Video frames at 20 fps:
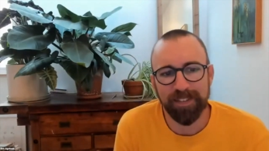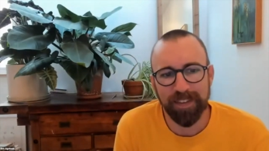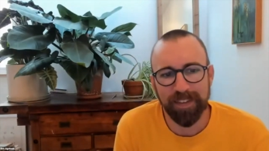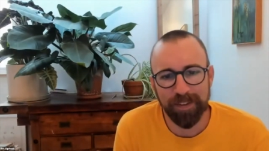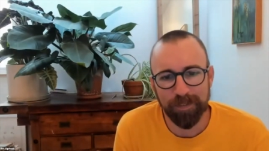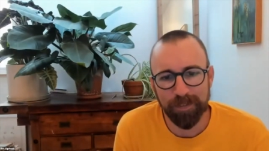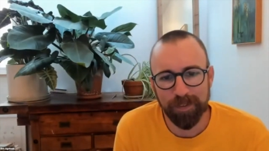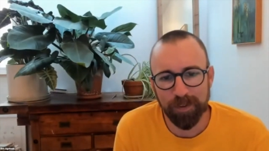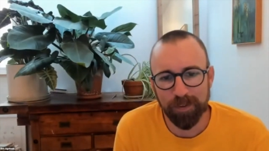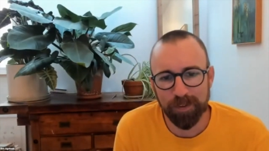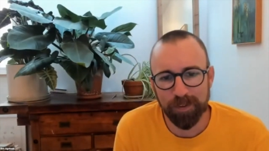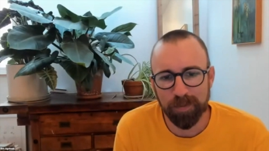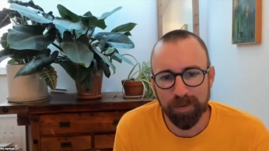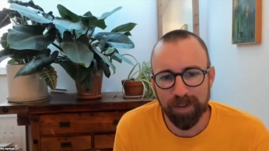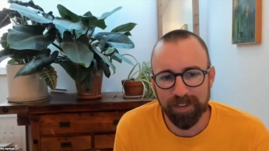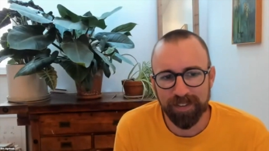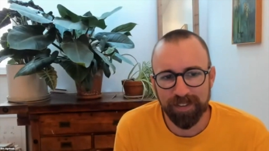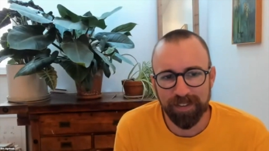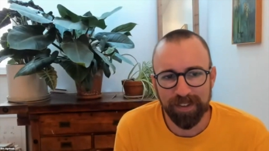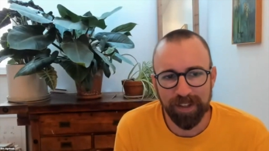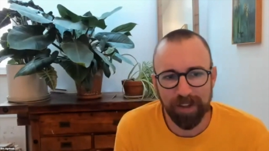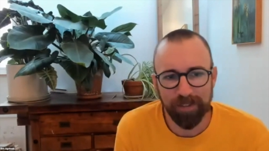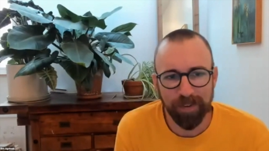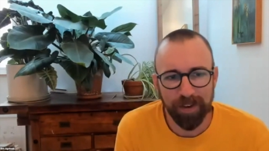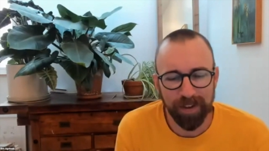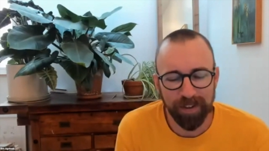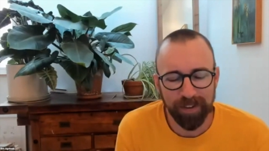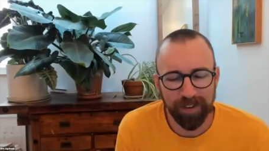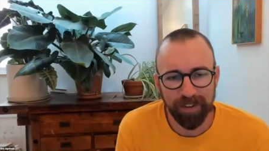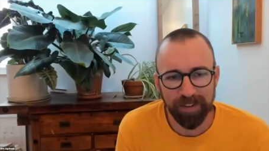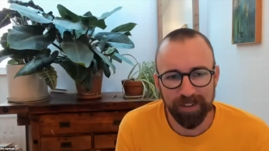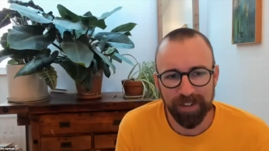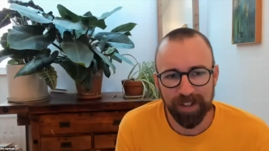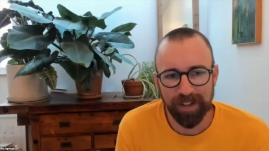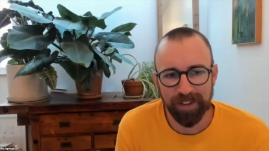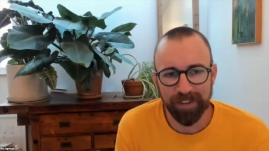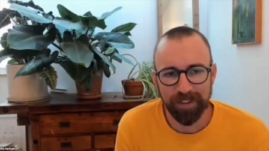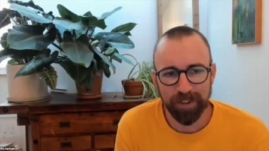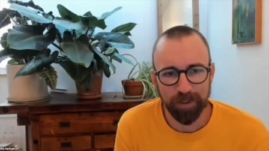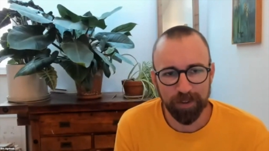And if those dimensions have high
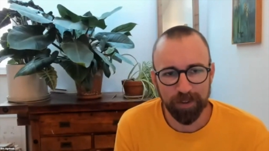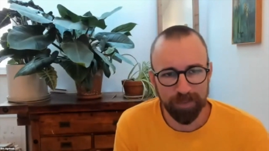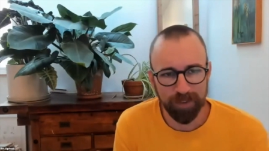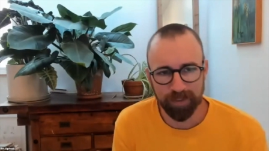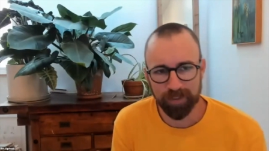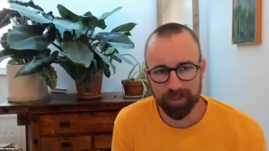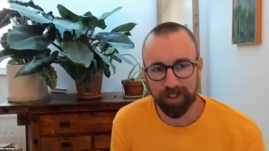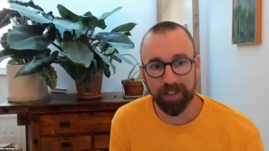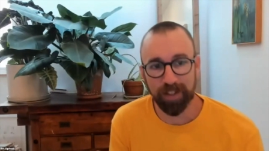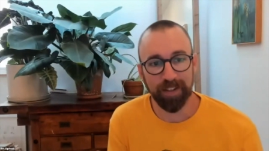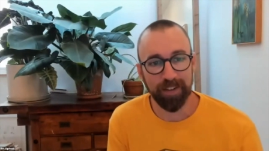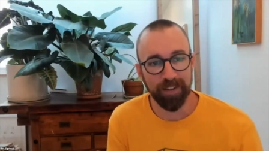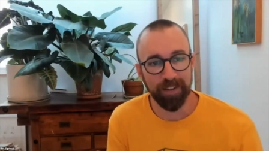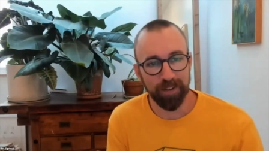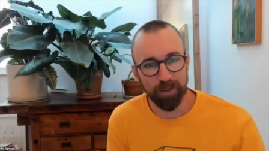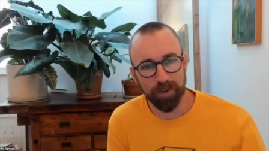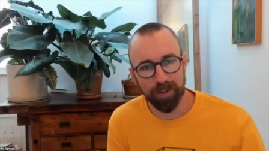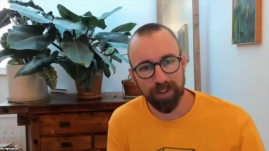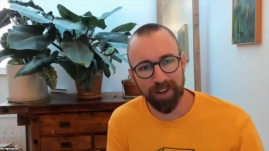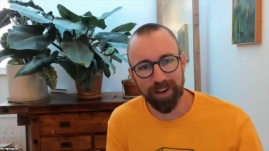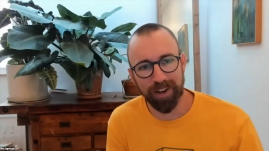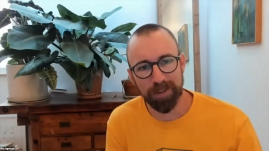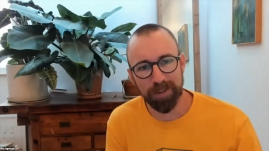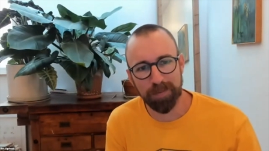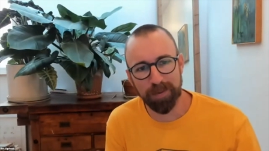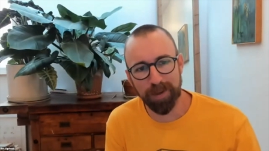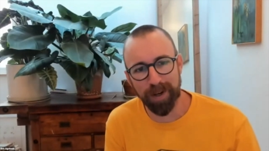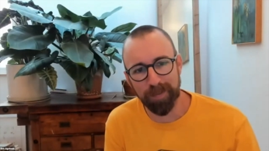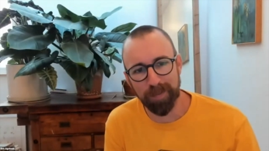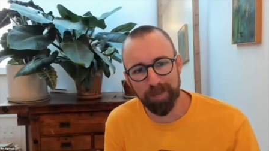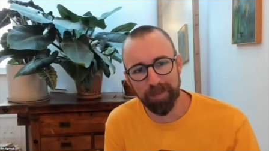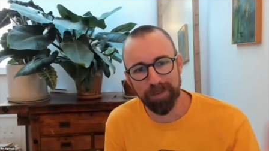cardinality, you've just created a new cost problem.